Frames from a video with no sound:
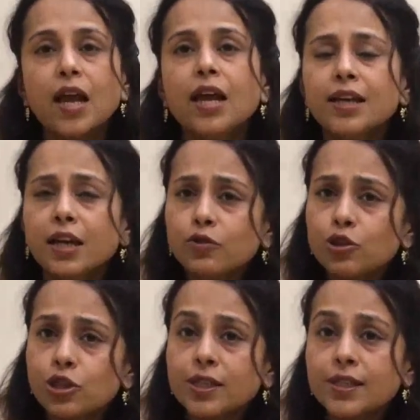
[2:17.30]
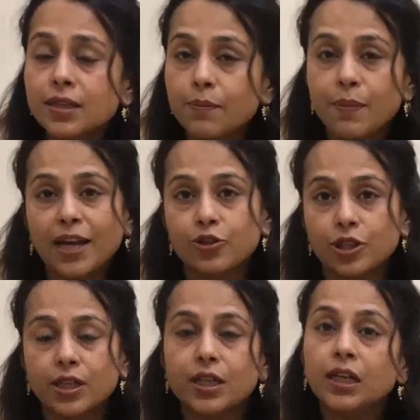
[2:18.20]
Now just
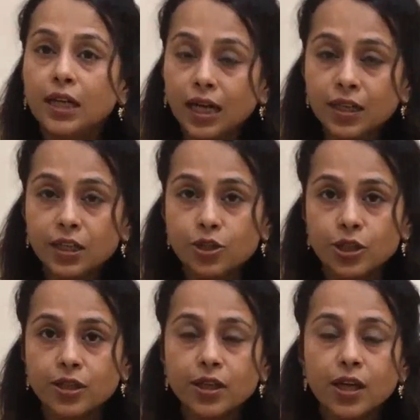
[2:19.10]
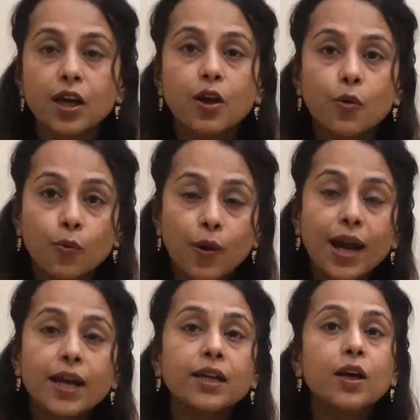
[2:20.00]
imagine a condition
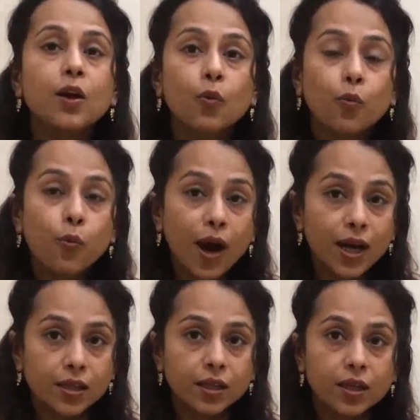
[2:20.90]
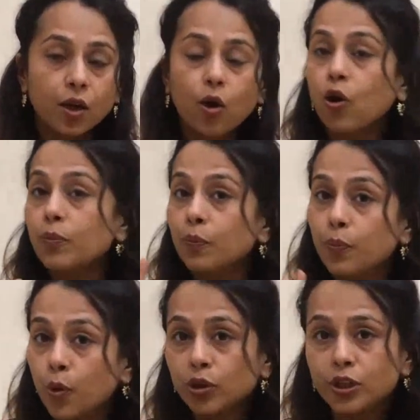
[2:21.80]
where one or
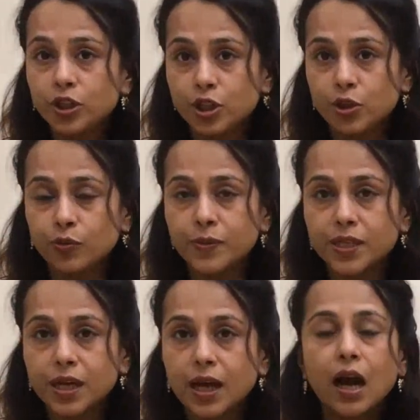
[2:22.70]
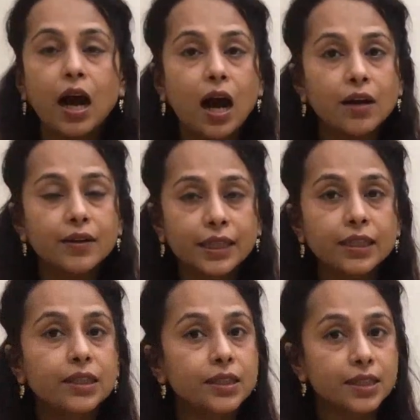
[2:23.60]
both the tubes are
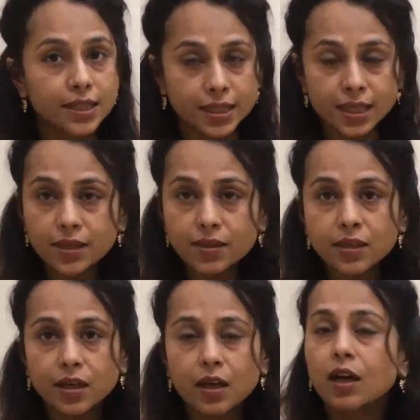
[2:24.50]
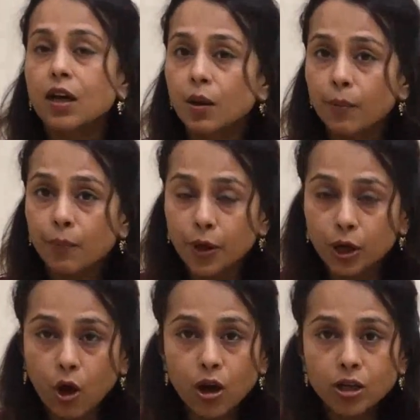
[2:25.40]
either diseased,
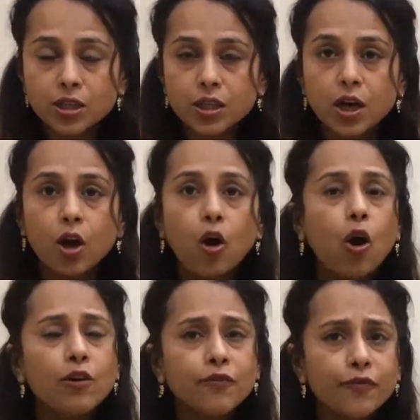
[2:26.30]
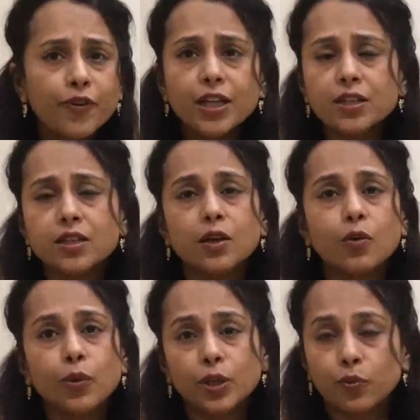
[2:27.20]
blocked, or filled
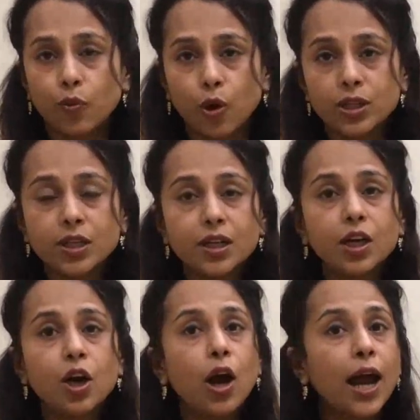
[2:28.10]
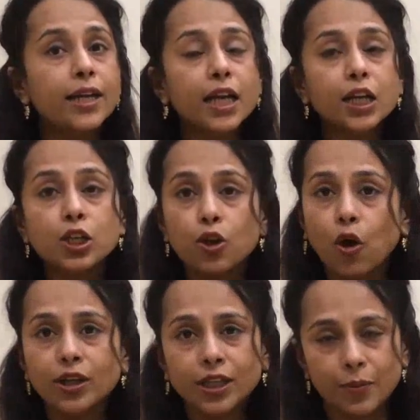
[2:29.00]
with water and are
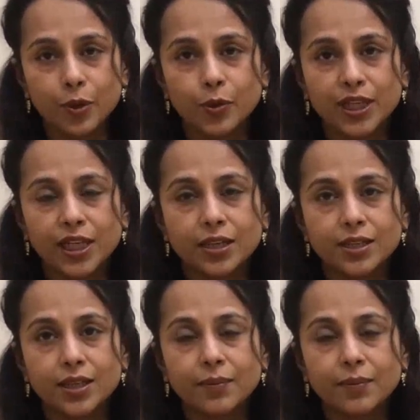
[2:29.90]
non-communicating.